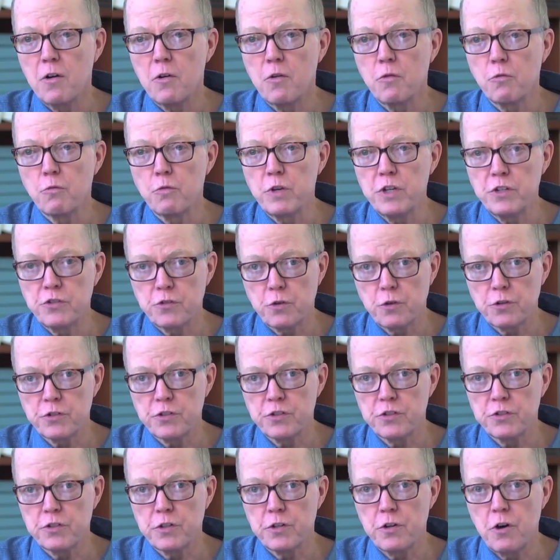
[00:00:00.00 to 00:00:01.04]

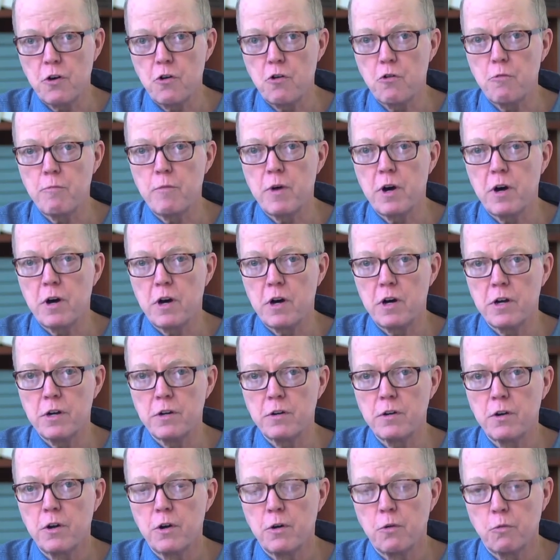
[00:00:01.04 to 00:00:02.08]
resources at home
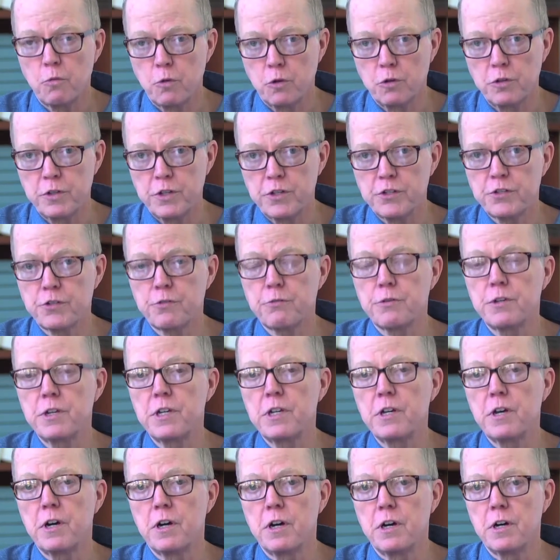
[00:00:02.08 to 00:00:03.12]
on world
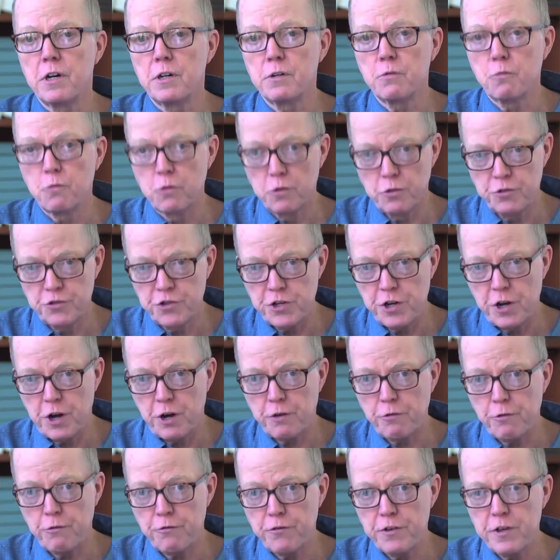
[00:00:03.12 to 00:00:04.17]
history, on world
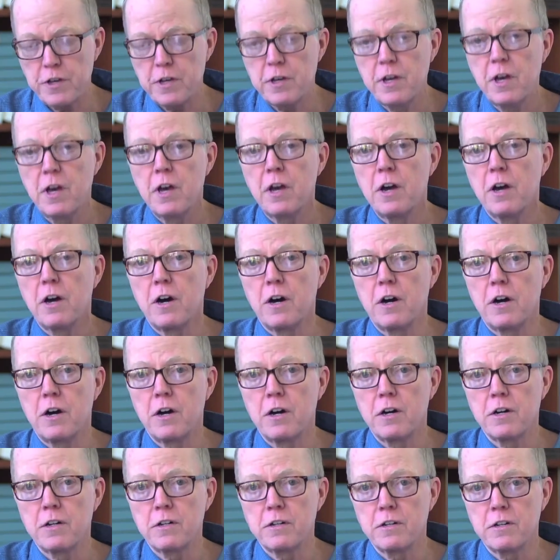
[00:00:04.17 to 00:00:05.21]
geography,
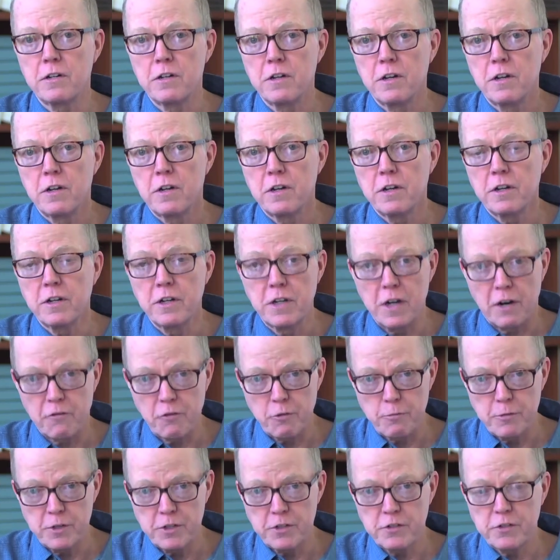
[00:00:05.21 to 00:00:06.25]
on
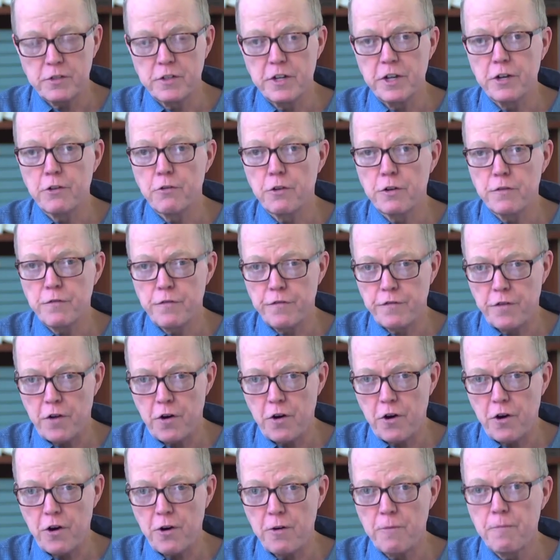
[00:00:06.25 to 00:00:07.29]
governments near and
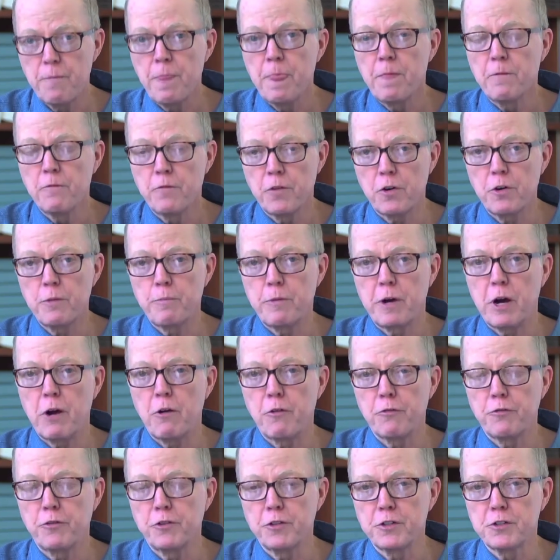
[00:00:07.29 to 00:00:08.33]
far, very
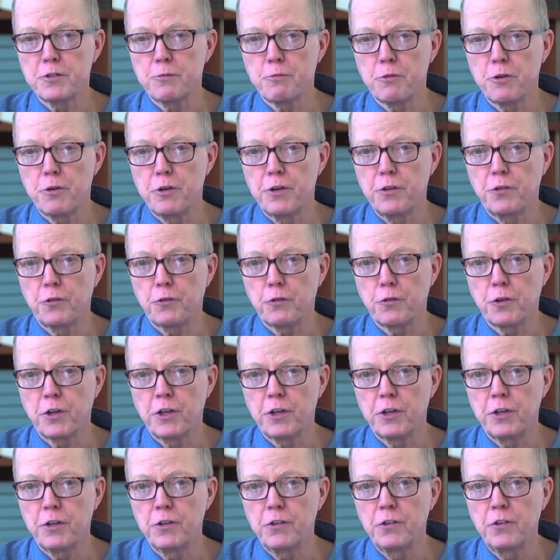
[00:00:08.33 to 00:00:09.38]
powerful experience for
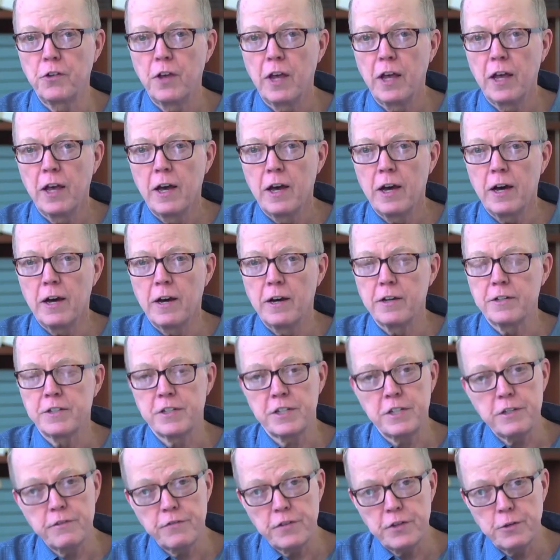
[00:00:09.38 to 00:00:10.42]
kids.
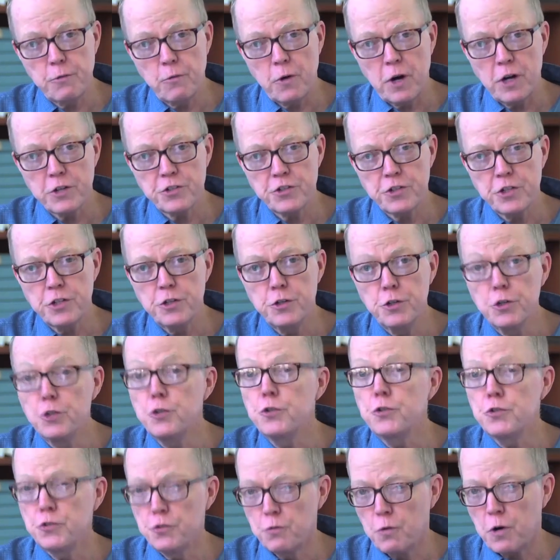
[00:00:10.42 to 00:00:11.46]
TV watching,
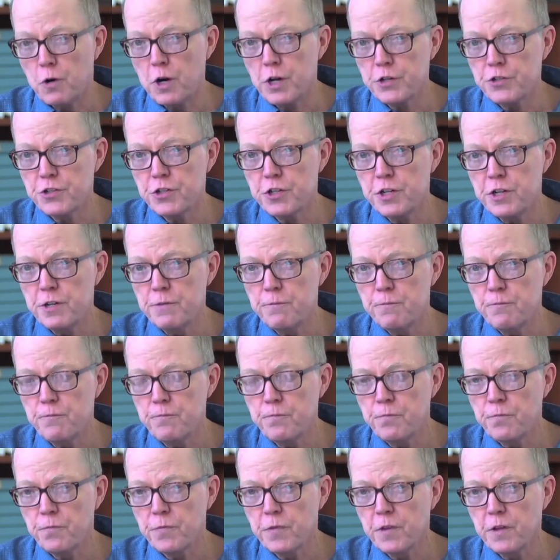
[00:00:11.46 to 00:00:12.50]
news watching,
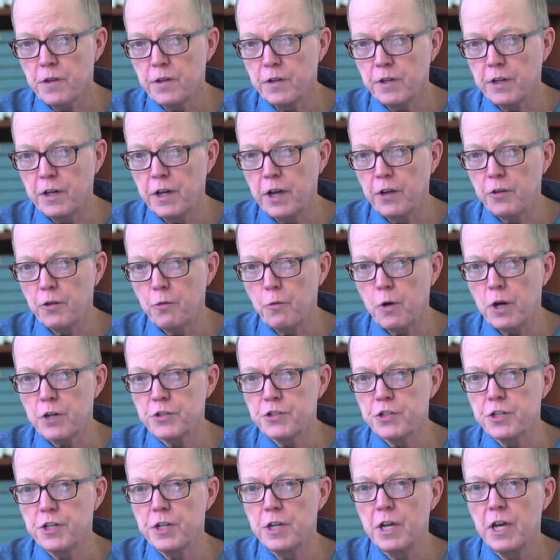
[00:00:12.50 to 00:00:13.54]
together
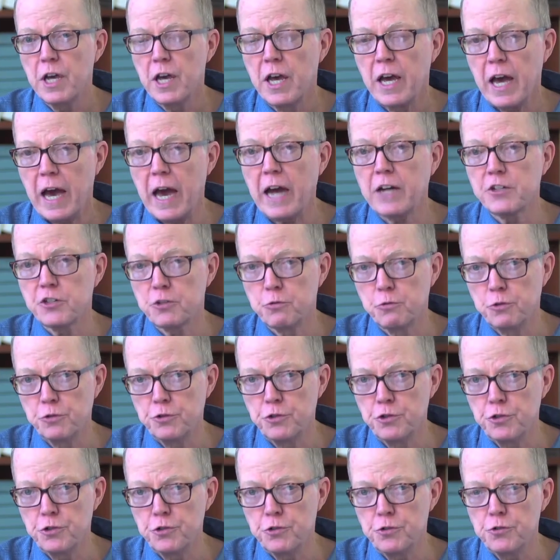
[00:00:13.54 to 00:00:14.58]
watching actual
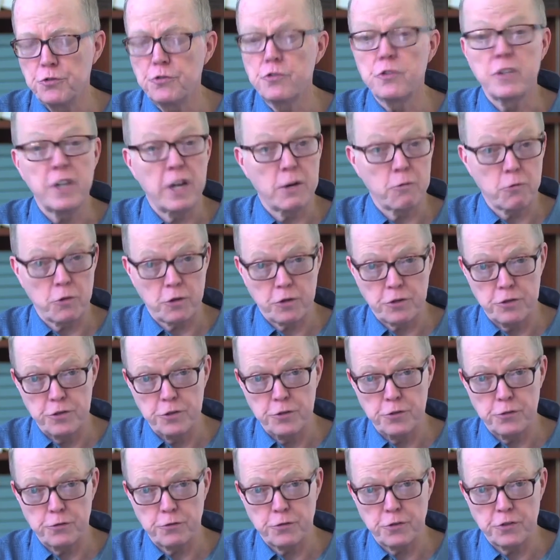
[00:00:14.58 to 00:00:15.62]
news, network
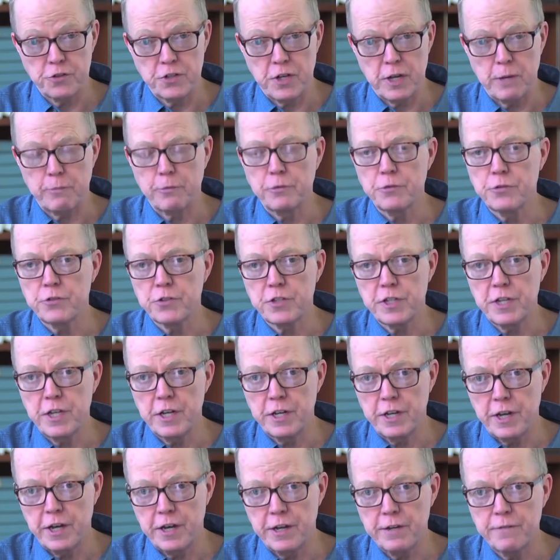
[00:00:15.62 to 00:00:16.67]
news, for example,
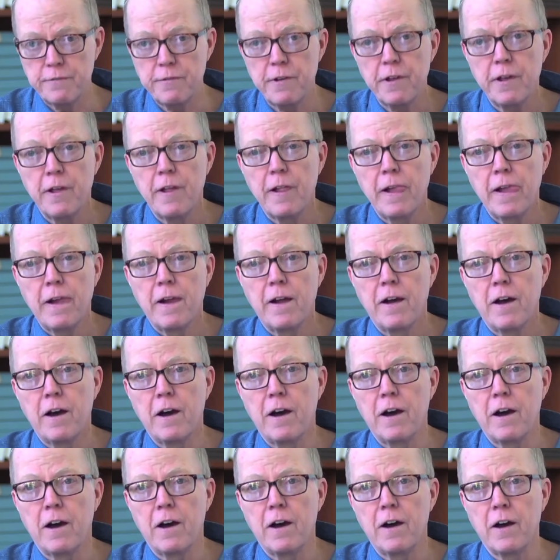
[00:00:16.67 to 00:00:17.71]
CNN,
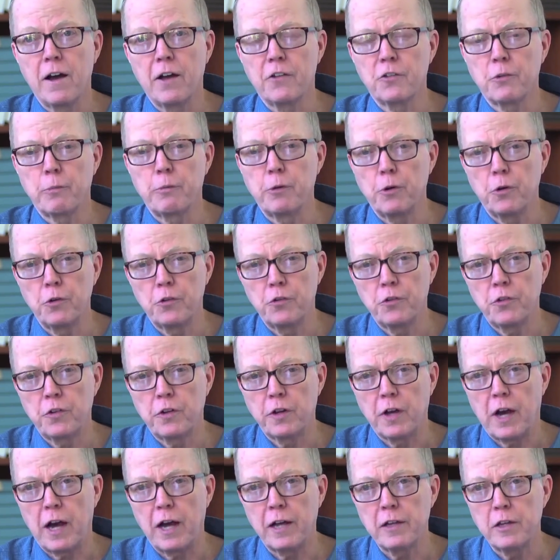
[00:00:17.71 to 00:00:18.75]
as opposed
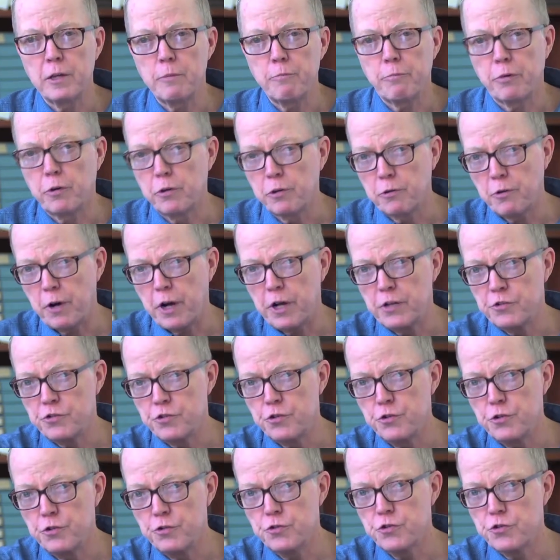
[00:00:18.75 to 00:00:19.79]
to highly polarized
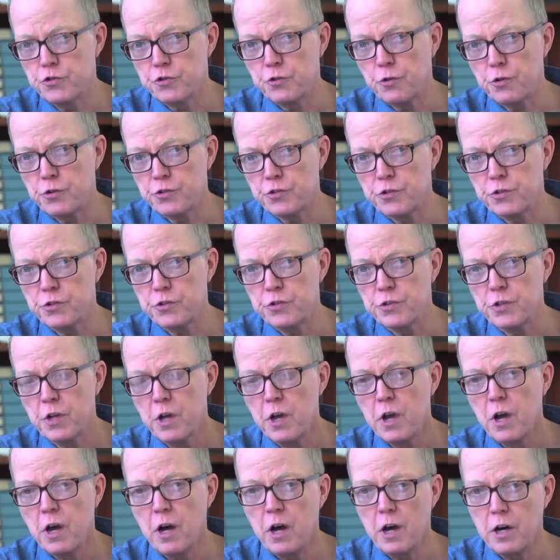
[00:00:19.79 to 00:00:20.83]
news sources
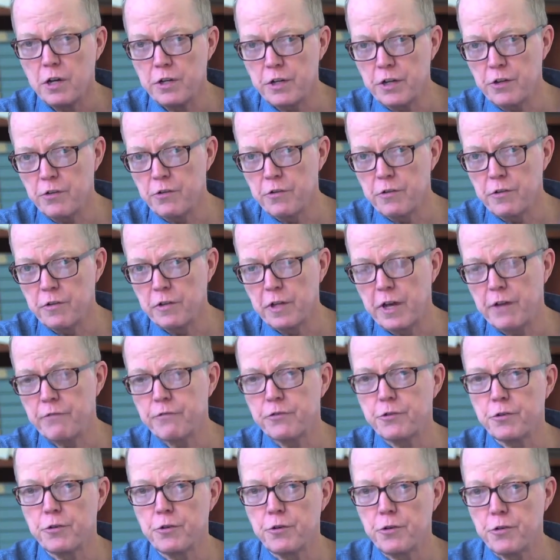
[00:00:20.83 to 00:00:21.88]
on either the
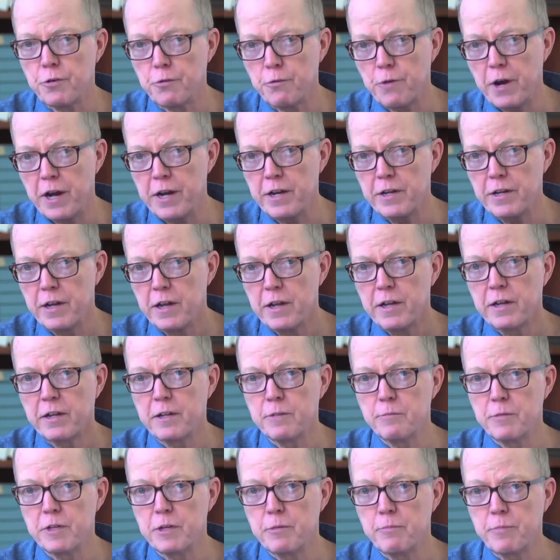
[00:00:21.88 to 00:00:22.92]
left or the right,
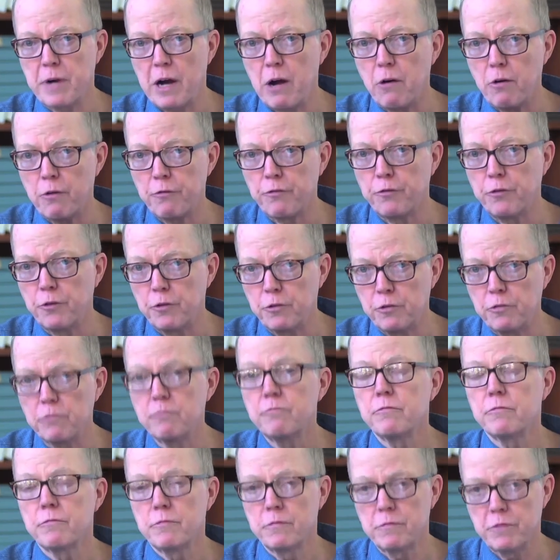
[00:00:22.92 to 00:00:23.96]
can be a
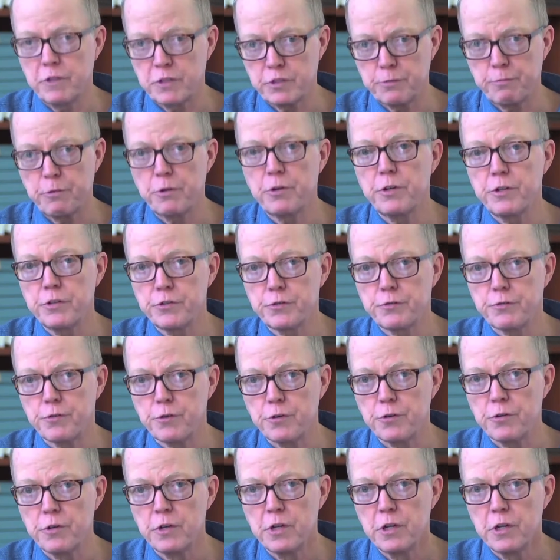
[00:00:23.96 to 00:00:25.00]
powerful experience
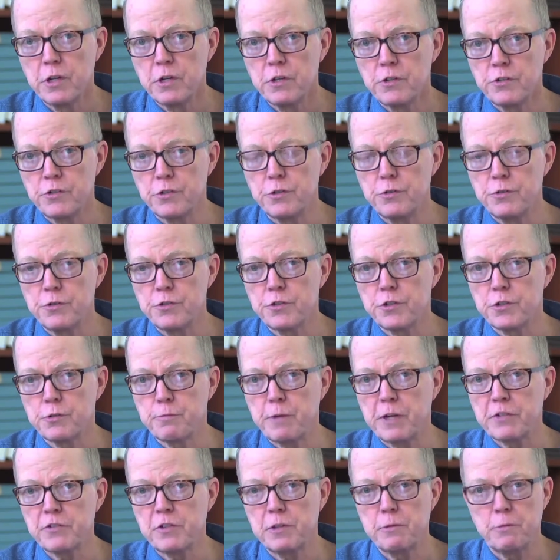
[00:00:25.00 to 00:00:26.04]
for students,
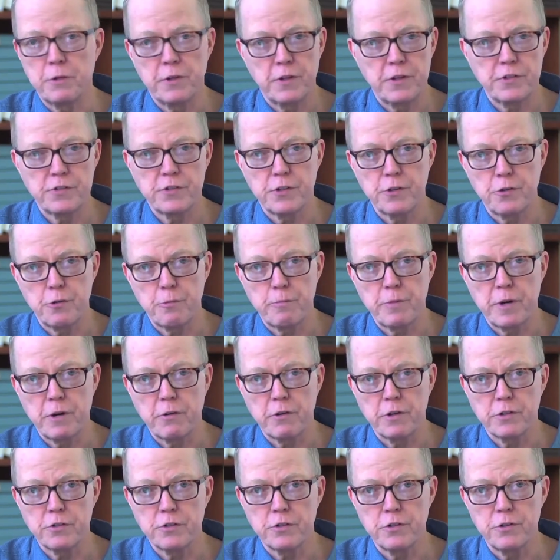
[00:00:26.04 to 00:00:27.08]
especially when they see their
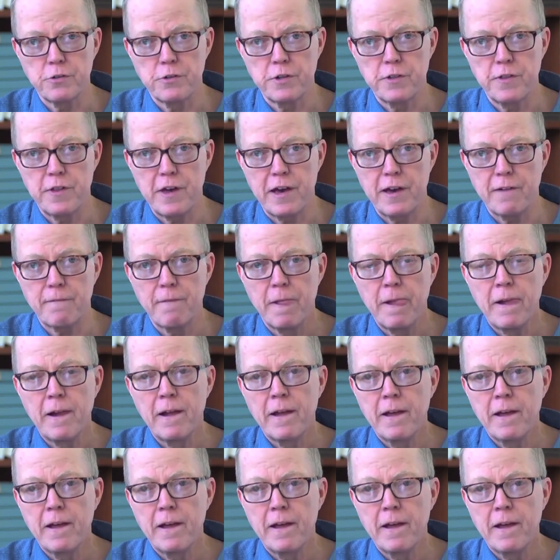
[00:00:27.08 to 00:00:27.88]
parents doing that.